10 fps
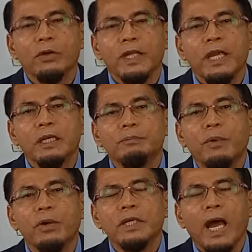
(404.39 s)
ordained
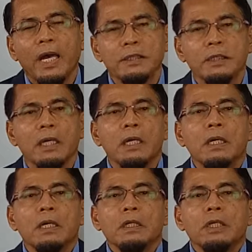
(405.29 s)
upon us
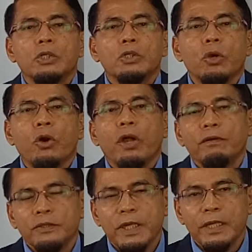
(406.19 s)
the joy
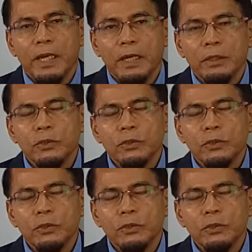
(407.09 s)
of Jannah.